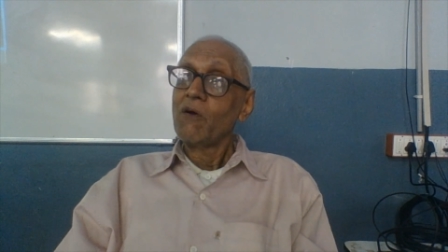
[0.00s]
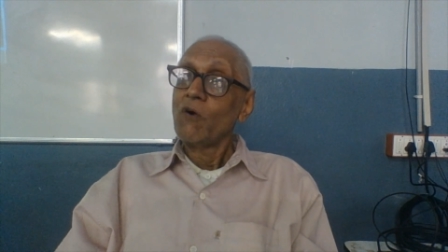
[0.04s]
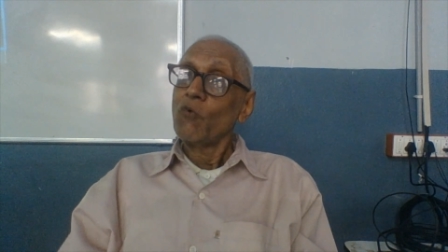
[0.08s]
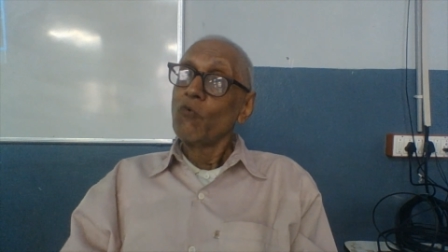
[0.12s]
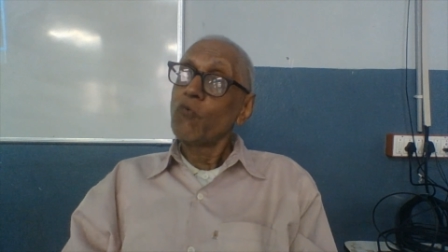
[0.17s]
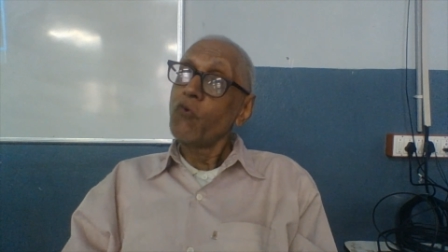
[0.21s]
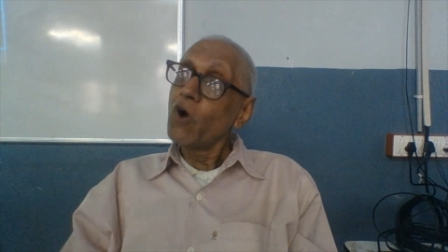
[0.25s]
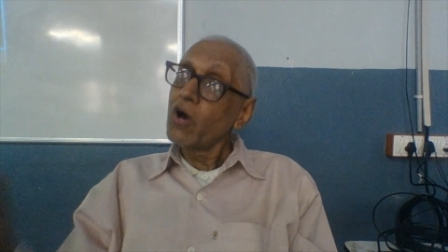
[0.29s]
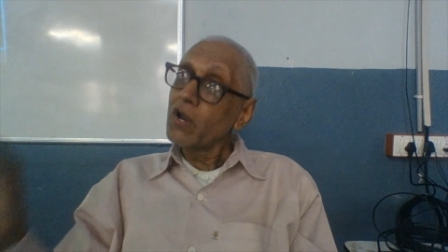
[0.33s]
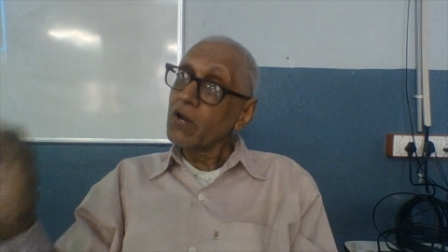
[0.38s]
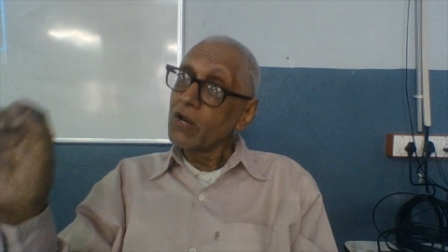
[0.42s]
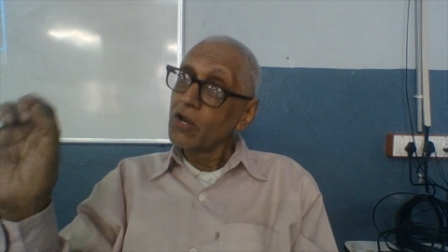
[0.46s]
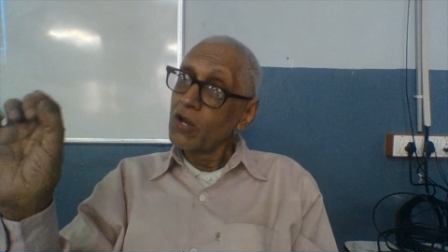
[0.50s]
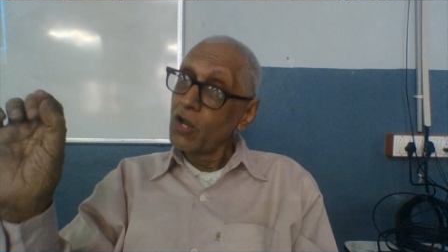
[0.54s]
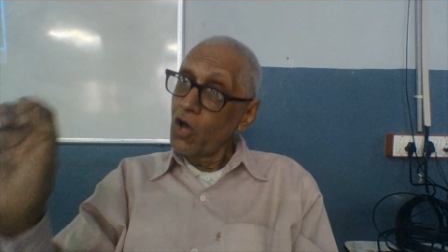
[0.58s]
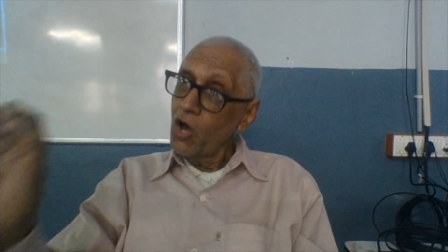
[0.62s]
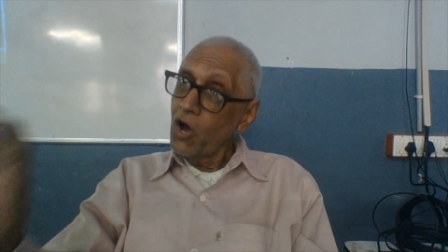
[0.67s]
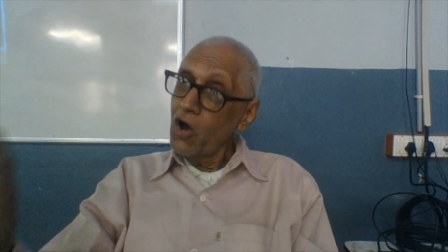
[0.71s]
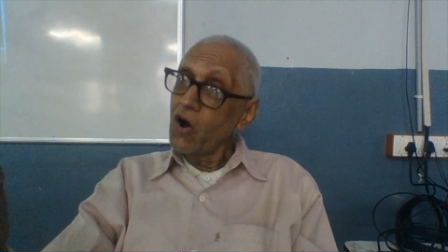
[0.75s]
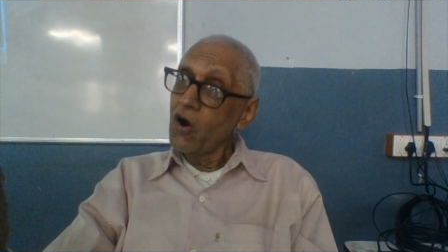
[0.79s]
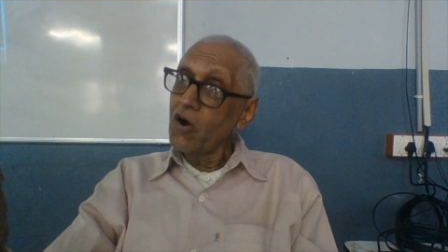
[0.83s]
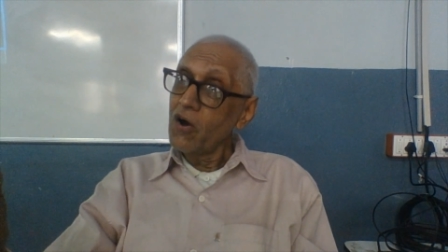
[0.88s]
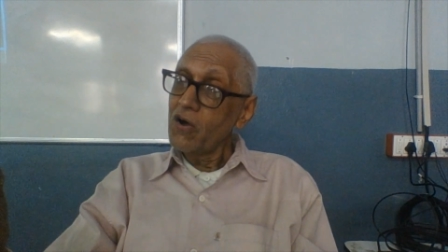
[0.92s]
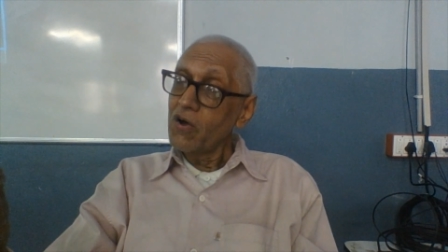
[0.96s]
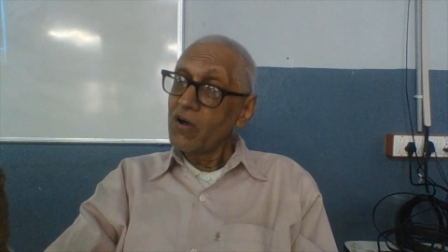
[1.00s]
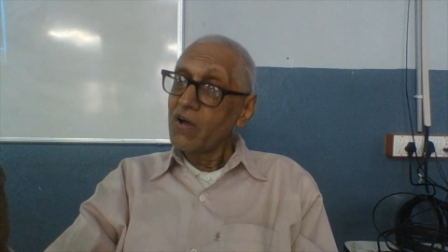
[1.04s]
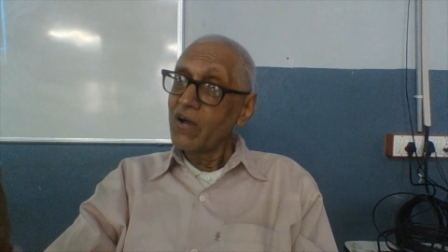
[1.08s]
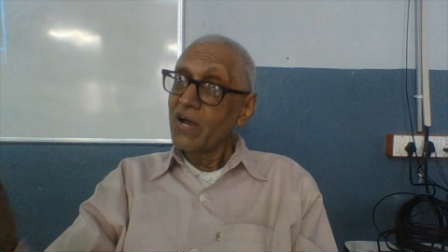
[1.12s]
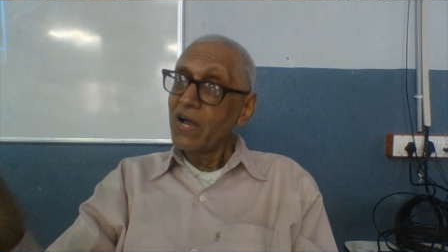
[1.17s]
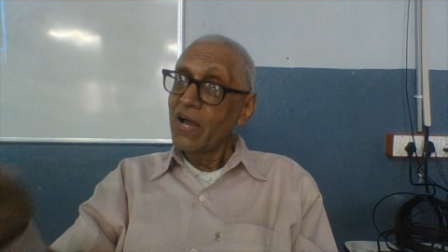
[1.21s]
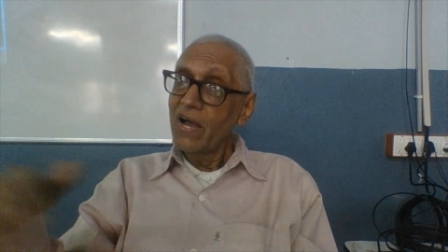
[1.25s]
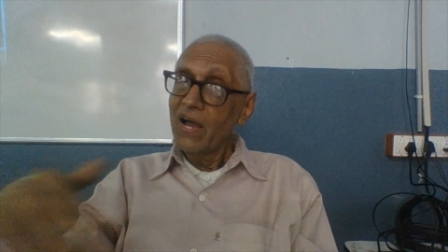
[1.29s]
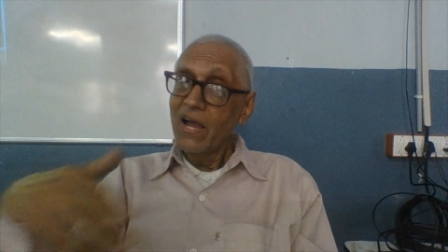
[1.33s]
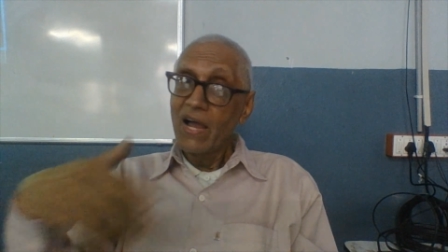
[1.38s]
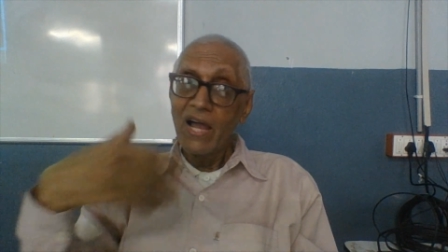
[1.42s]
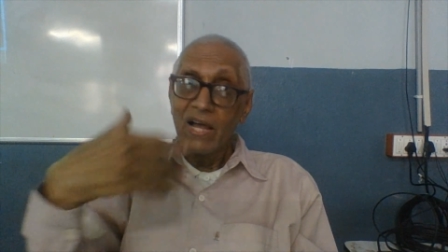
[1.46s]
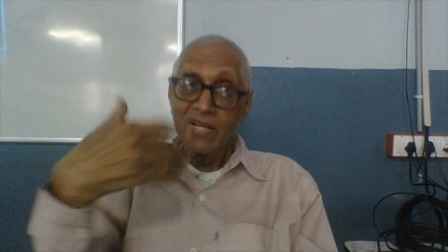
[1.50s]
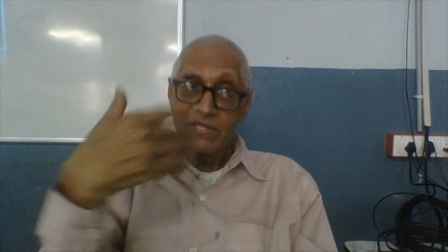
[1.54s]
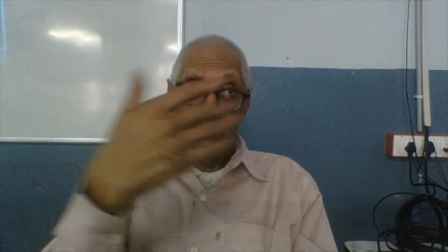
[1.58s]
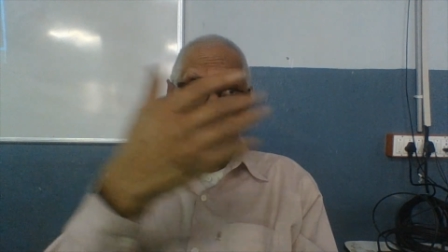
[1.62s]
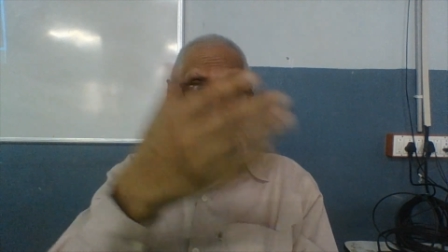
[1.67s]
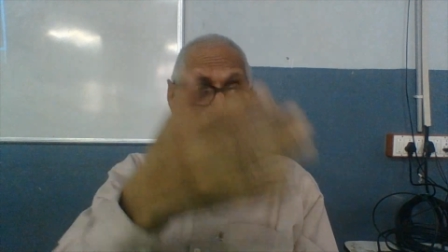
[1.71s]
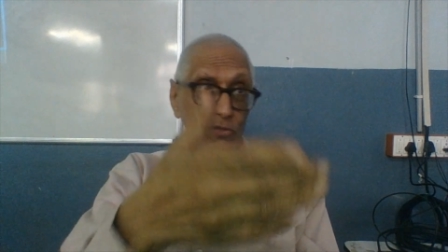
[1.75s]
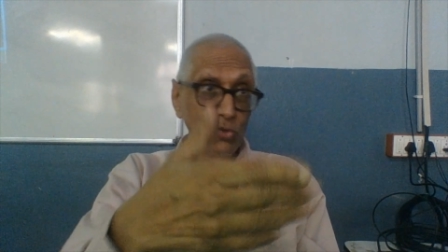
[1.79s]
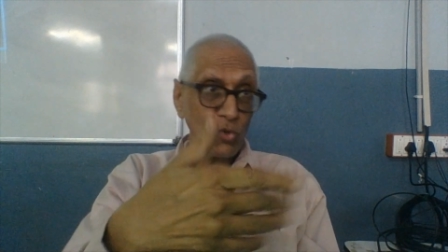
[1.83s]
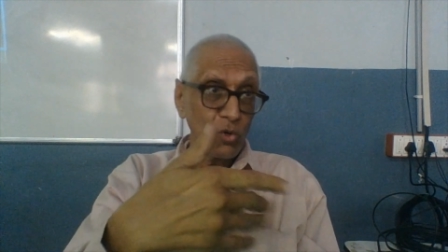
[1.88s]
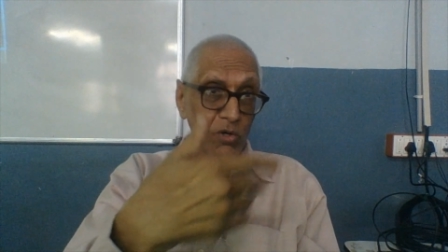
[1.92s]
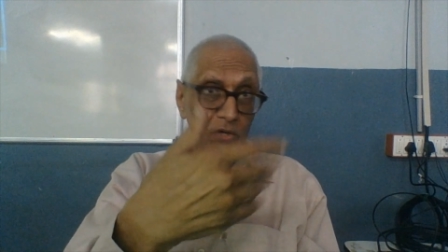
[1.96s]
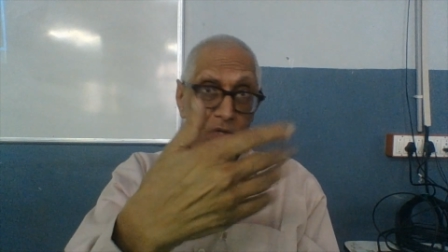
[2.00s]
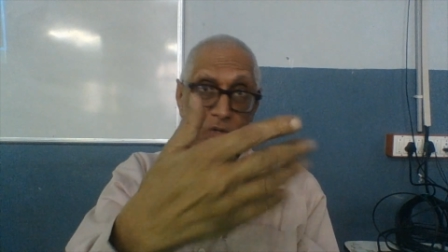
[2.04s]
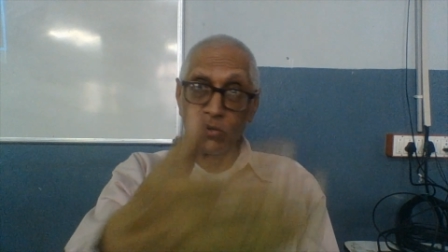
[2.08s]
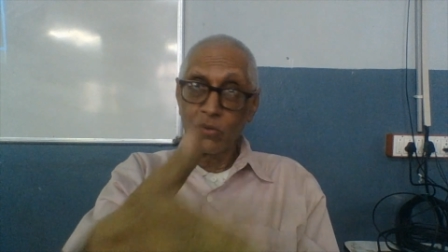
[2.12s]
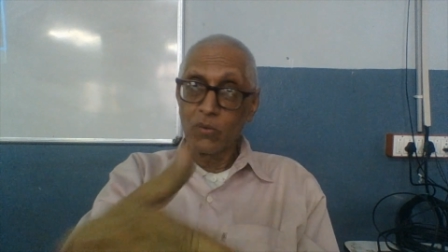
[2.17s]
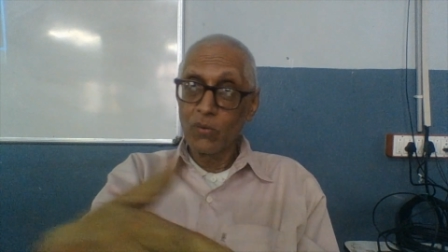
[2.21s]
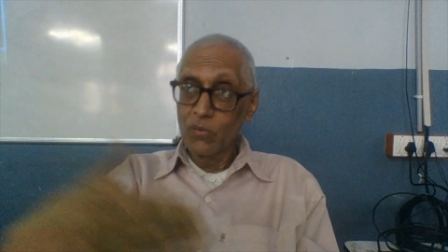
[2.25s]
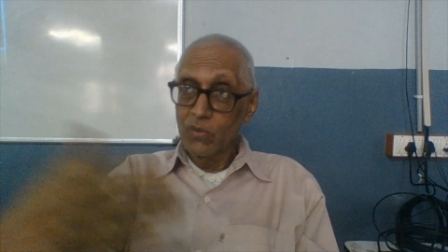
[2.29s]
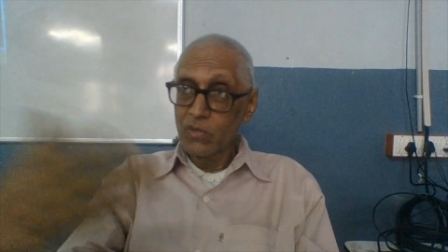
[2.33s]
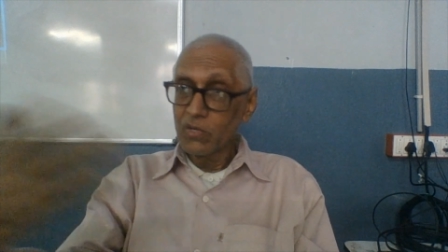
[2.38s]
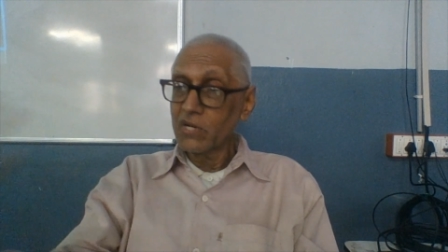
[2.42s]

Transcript: For law, as I told you